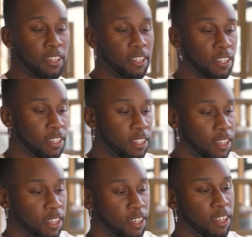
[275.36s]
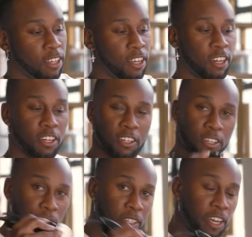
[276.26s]
guard, and I'm
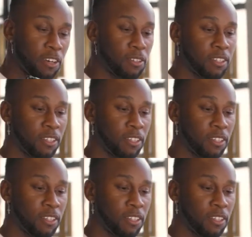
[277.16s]
gonna go down.